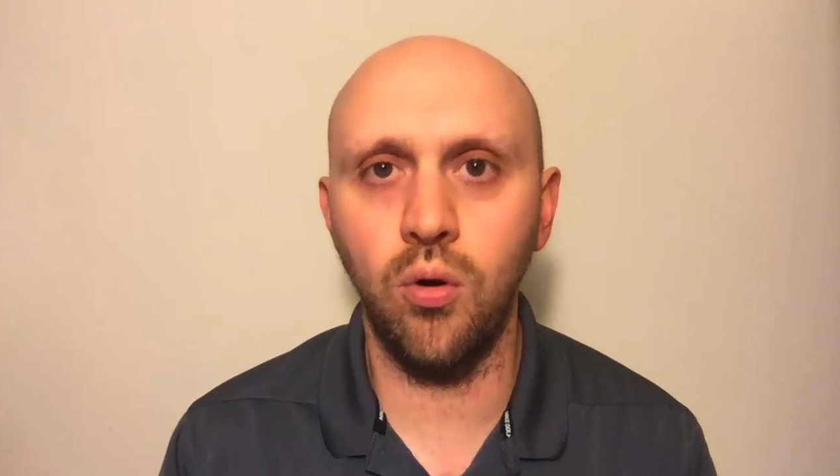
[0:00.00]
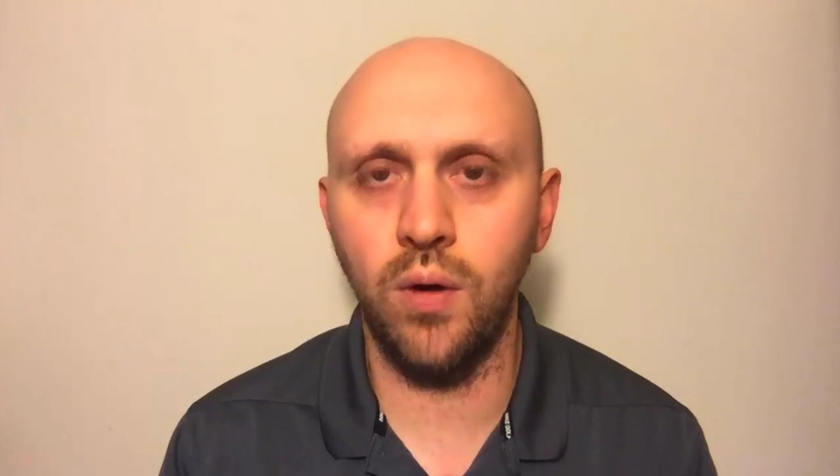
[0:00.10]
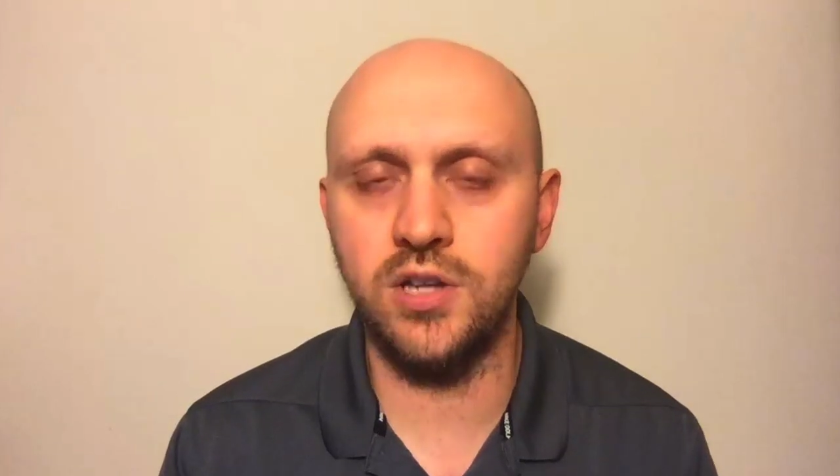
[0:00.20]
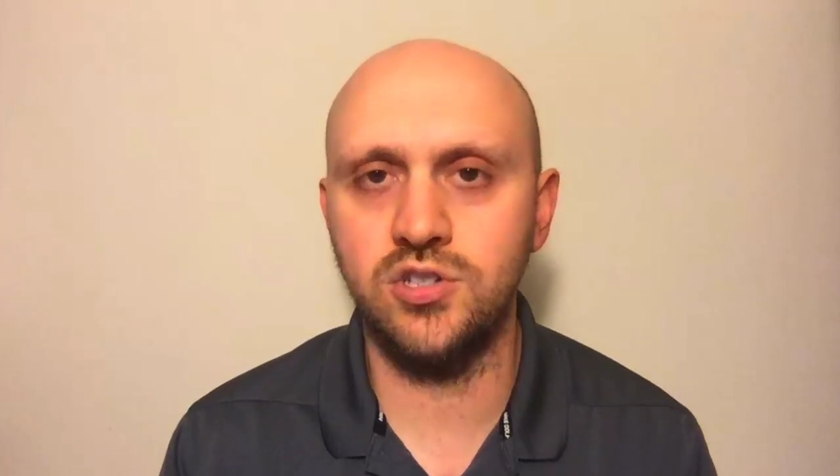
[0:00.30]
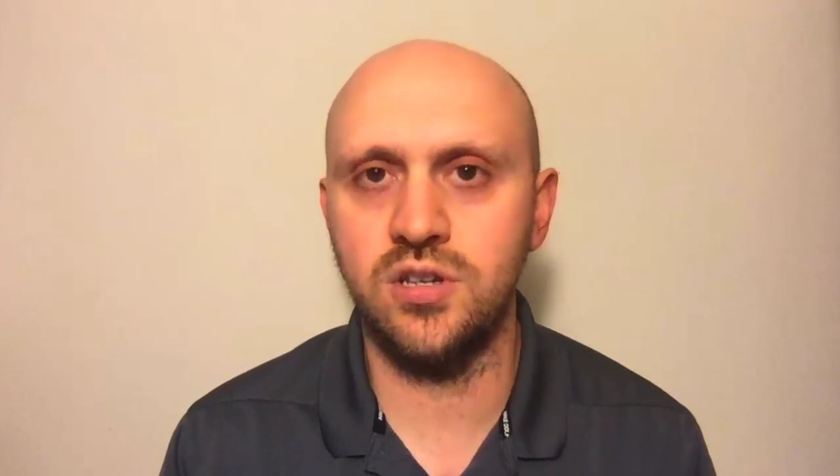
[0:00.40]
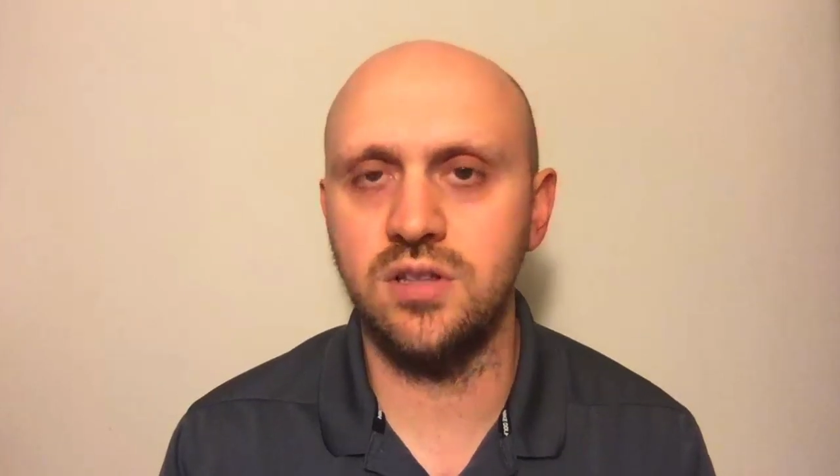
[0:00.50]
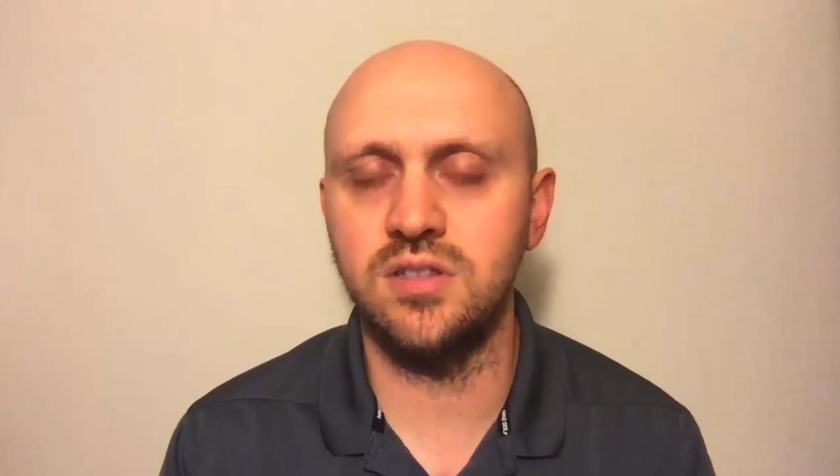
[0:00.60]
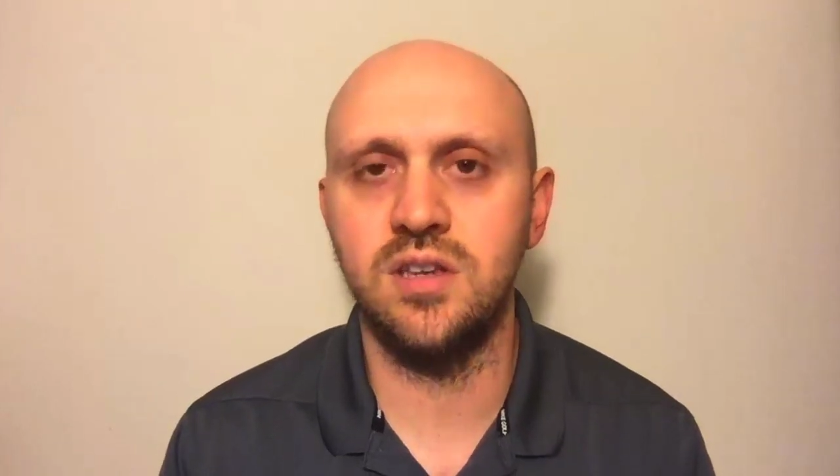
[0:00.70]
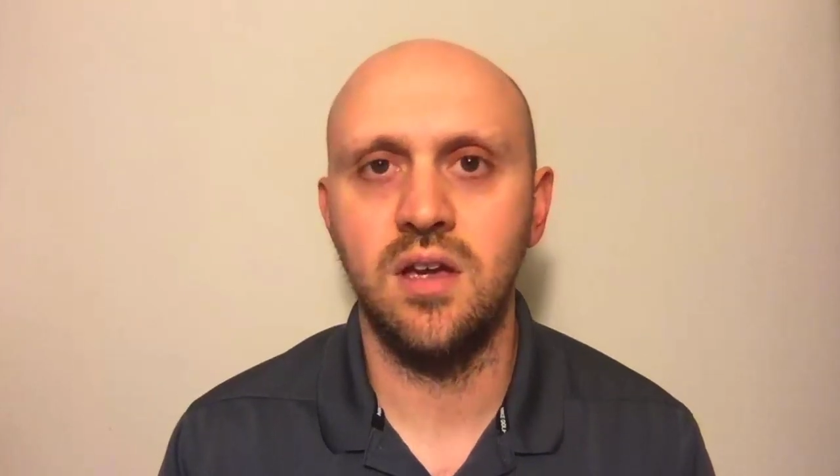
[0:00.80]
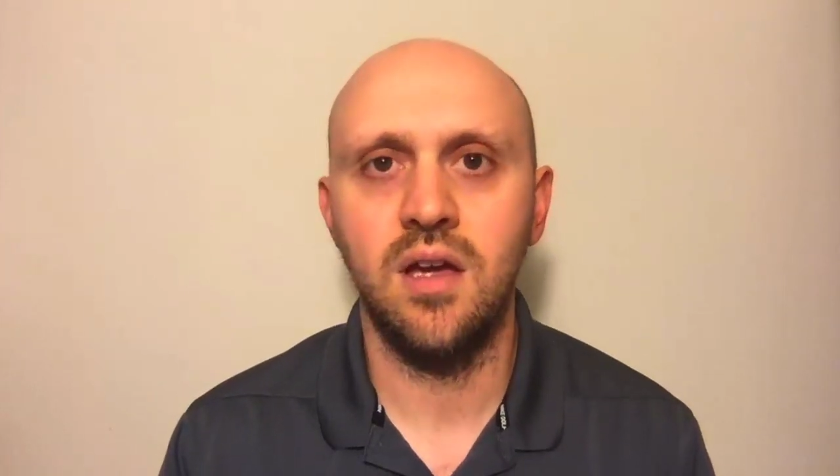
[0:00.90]

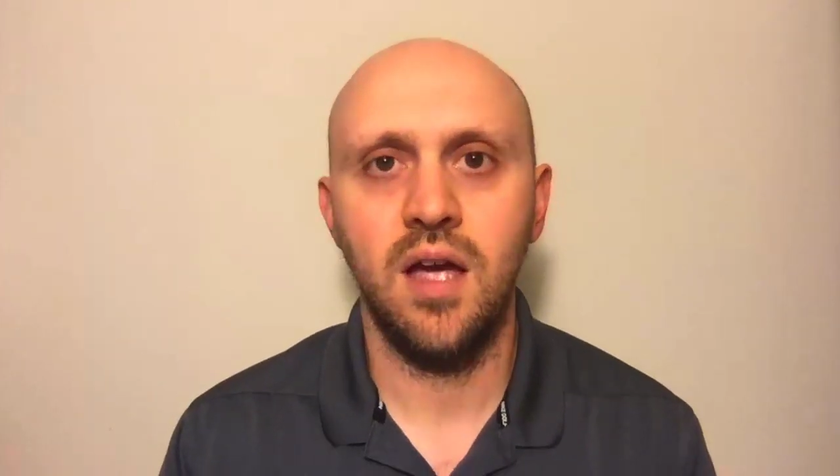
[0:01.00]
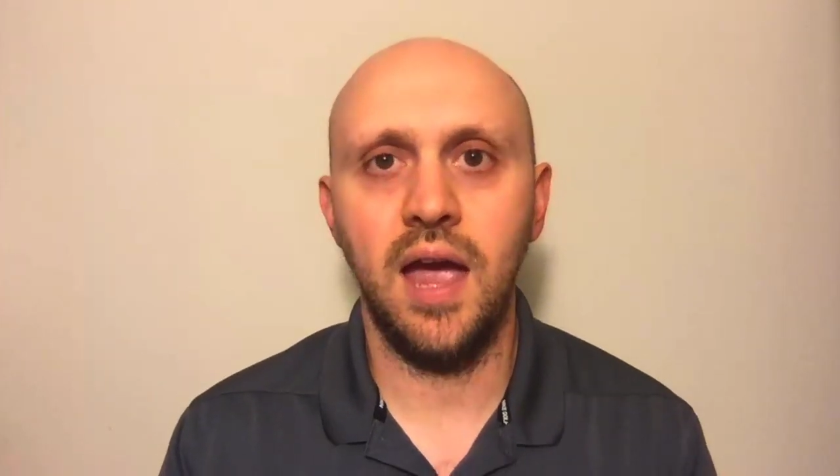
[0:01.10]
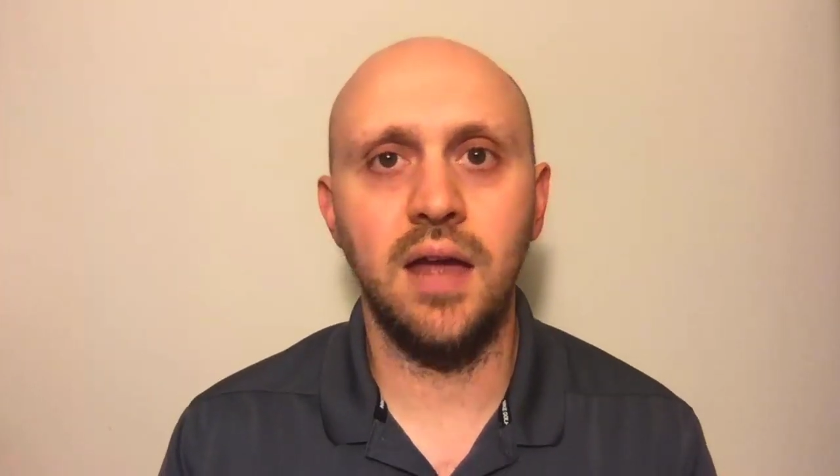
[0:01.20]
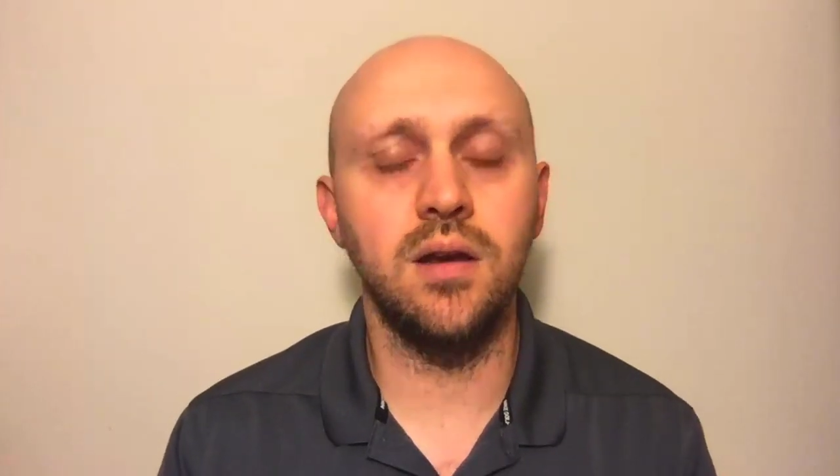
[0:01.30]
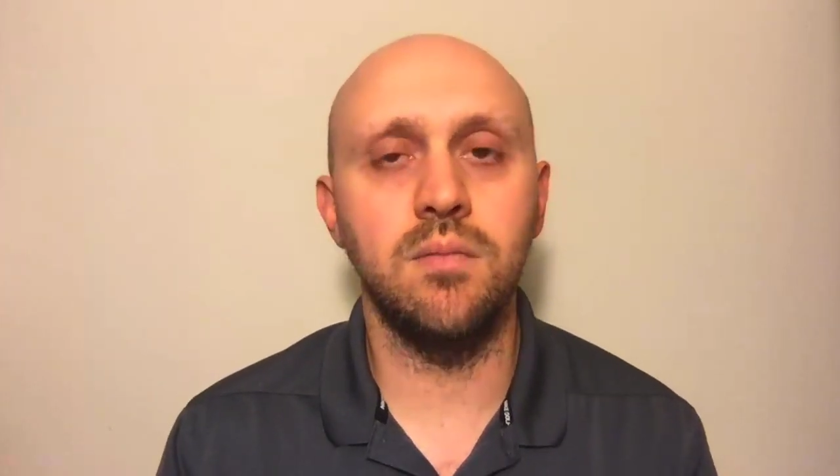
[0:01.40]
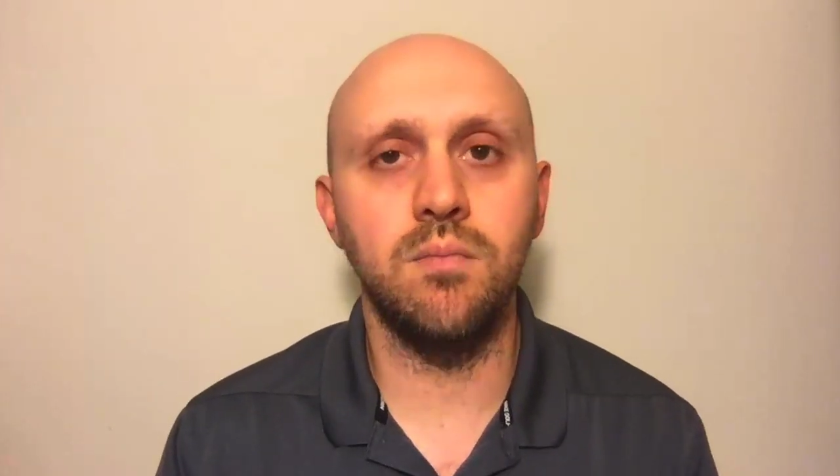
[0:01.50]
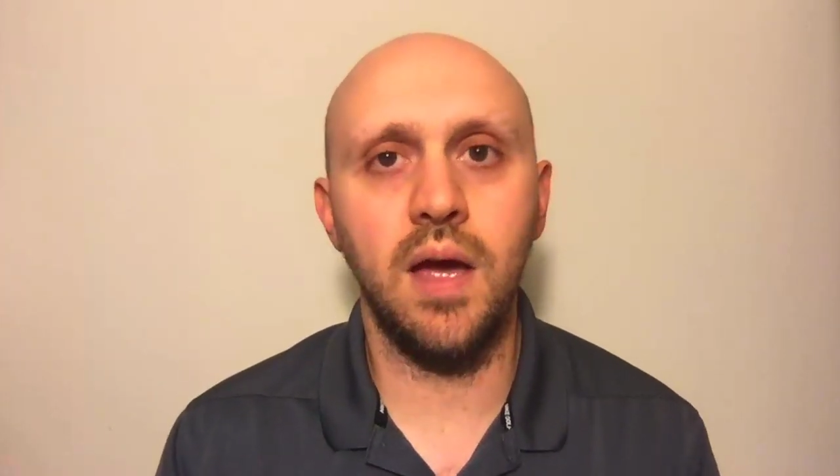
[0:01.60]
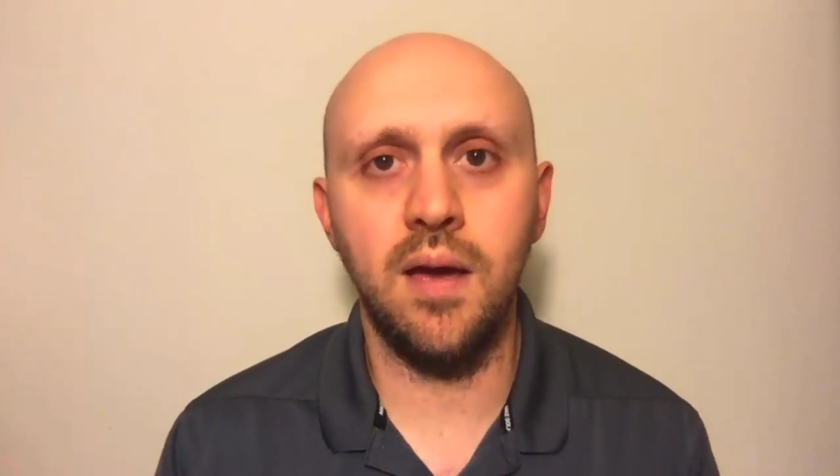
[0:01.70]
questions and